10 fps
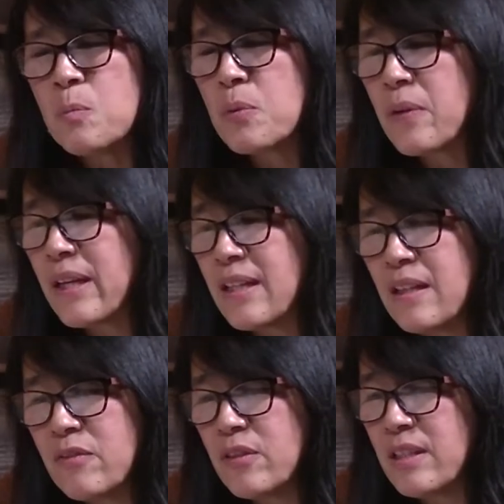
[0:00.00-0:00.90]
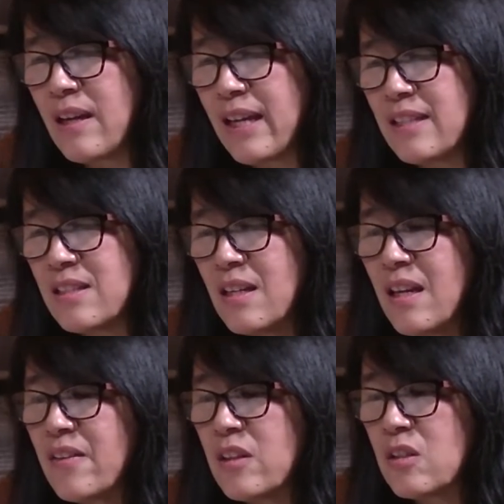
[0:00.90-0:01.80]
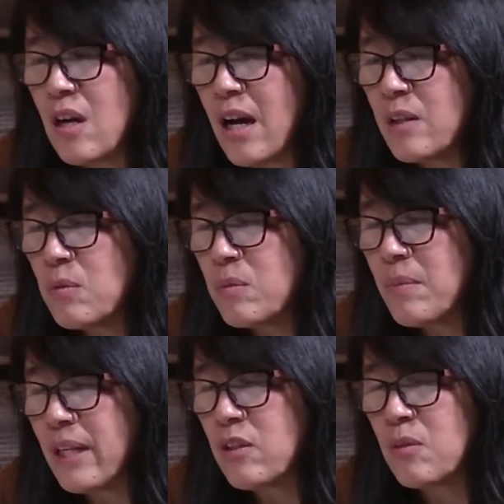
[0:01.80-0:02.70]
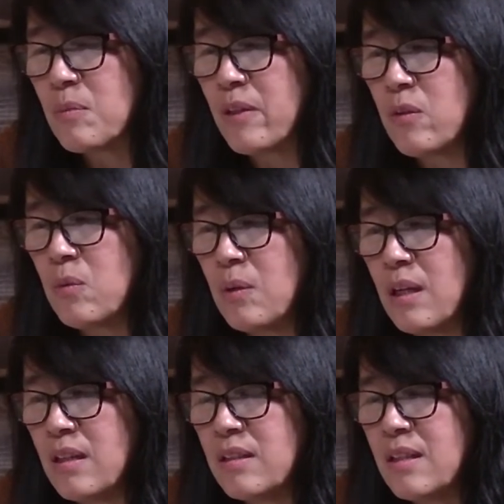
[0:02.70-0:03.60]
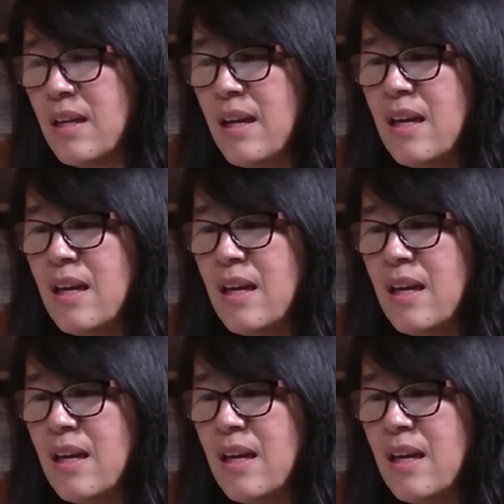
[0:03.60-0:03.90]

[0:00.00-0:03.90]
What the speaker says: Ellen prayed every night that God would make her mother well.